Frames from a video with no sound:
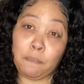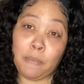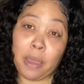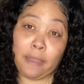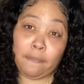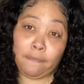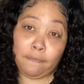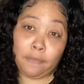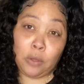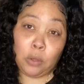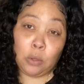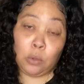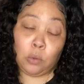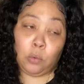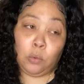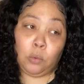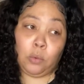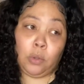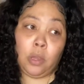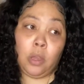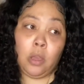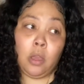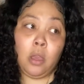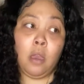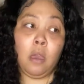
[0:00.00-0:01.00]

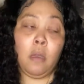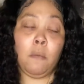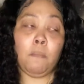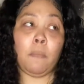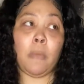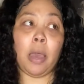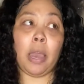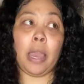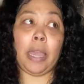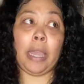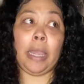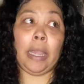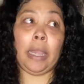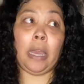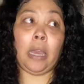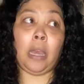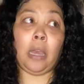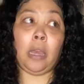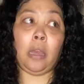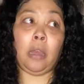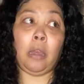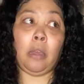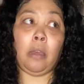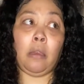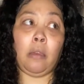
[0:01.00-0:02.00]
phone, my
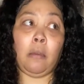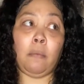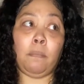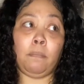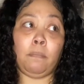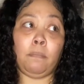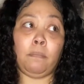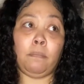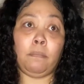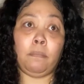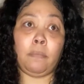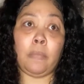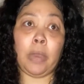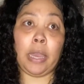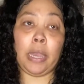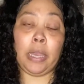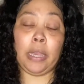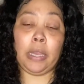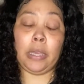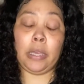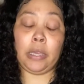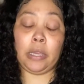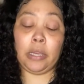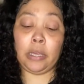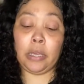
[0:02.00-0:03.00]
my
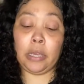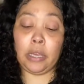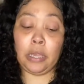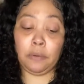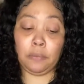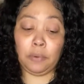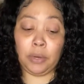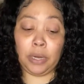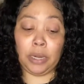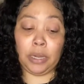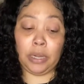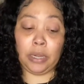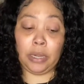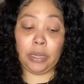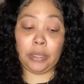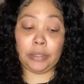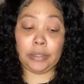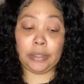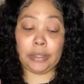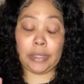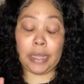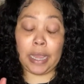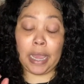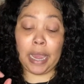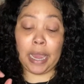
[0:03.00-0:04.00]
key
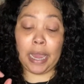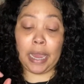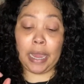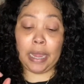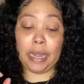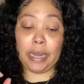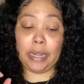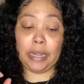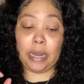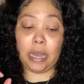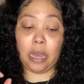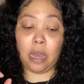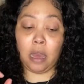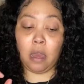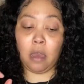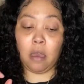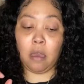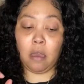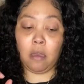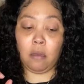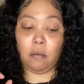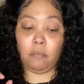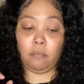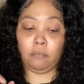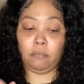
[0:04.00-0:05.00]
rings, and
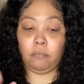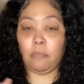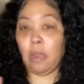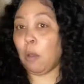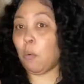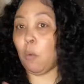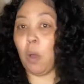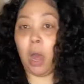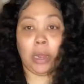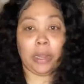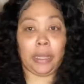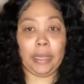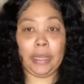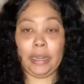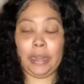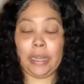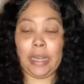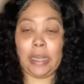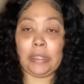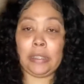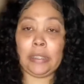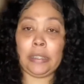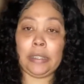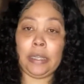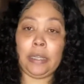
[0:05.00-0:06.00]
my wallet, and
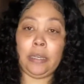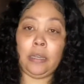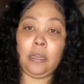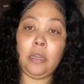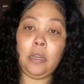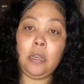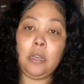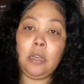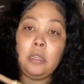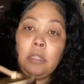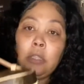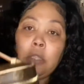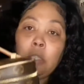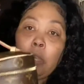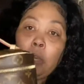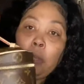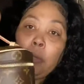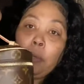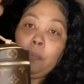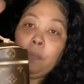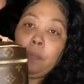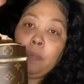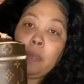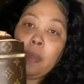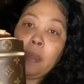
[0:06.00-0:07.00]
that's it.
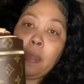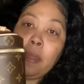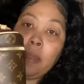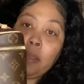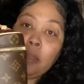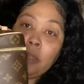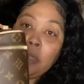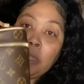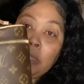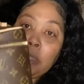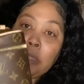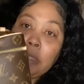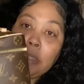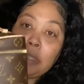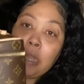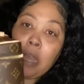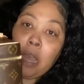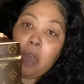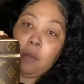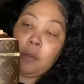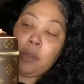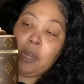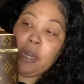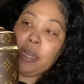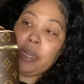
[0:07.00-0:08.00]
So this is
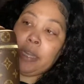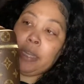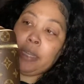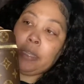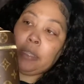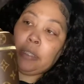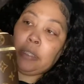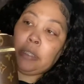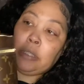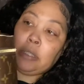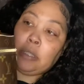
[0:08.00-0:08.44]
how it is